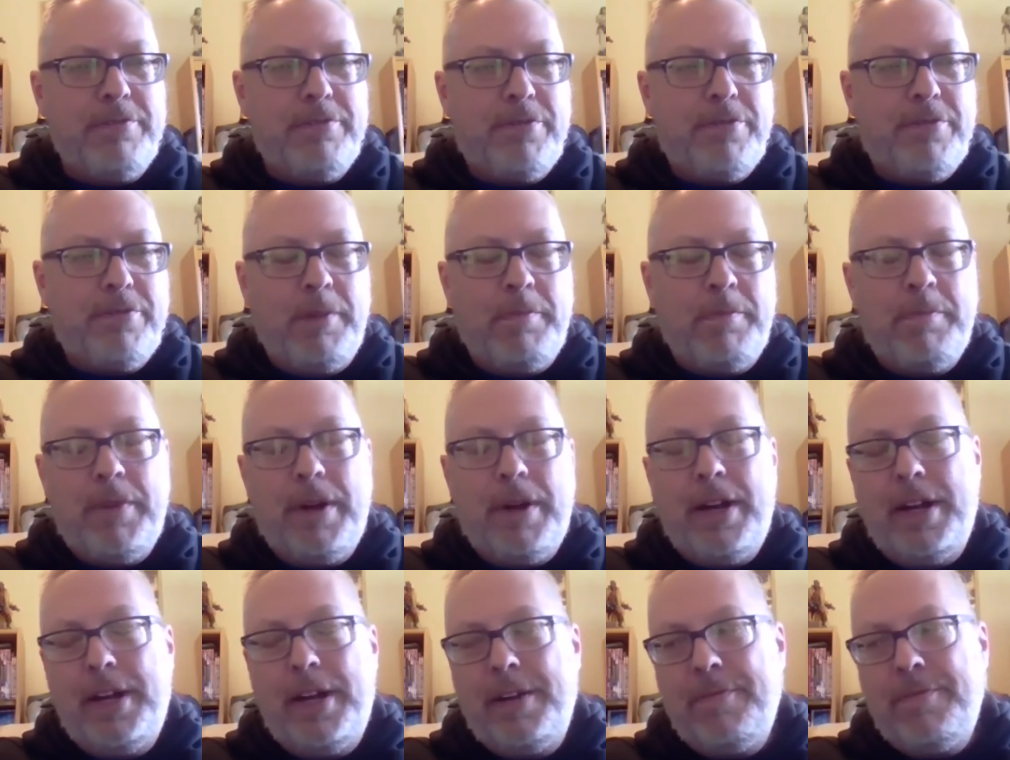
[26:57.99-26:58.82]

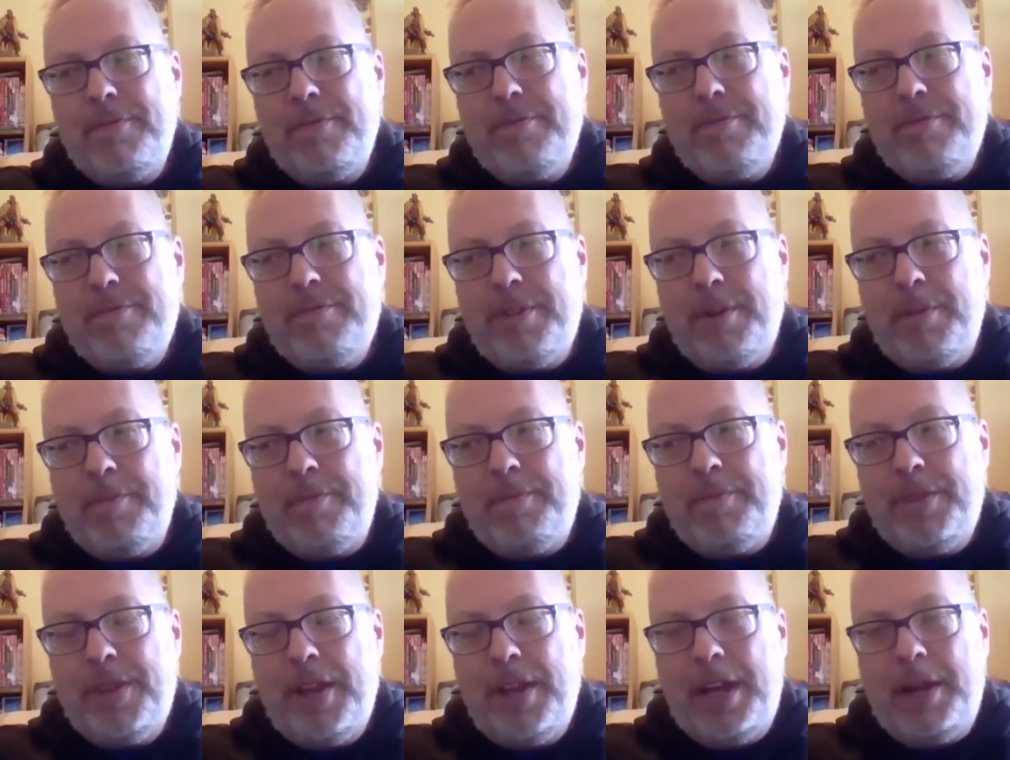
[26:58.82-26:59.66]

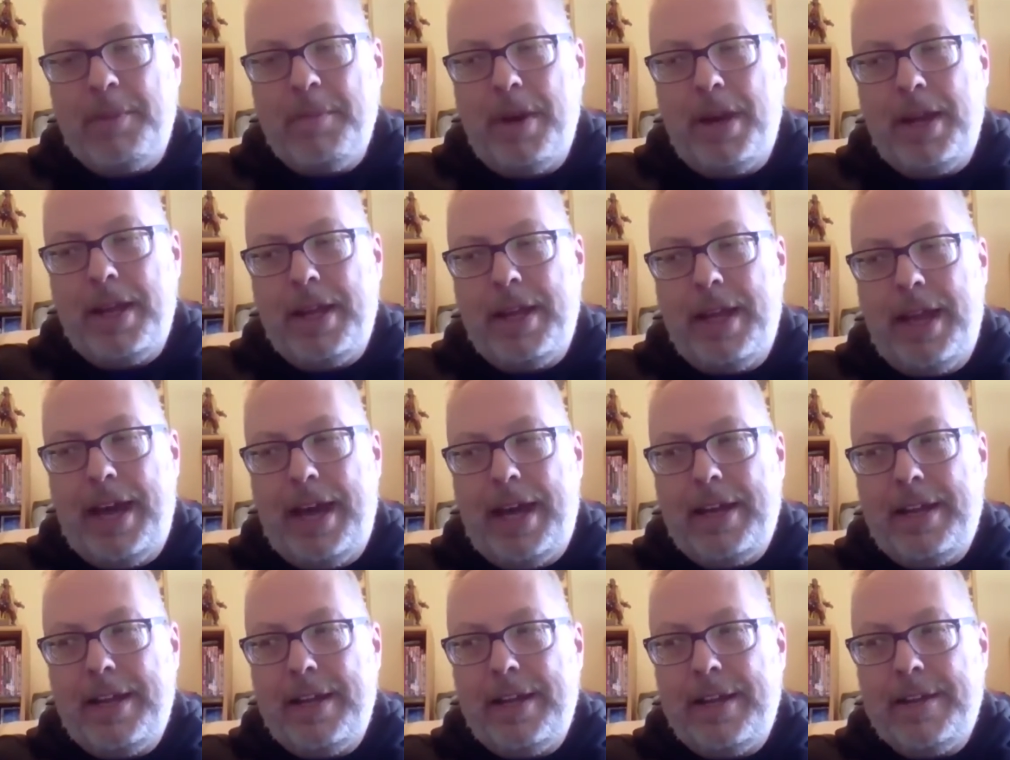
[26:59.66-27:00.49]
from Dynamite
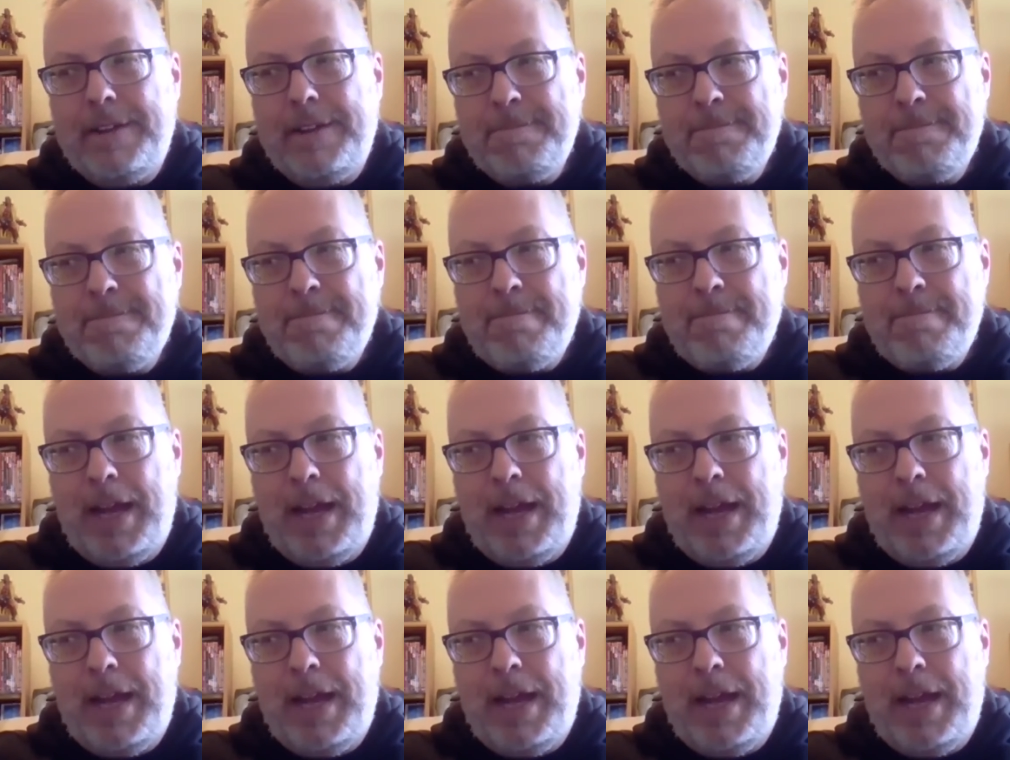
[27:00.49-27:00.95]
at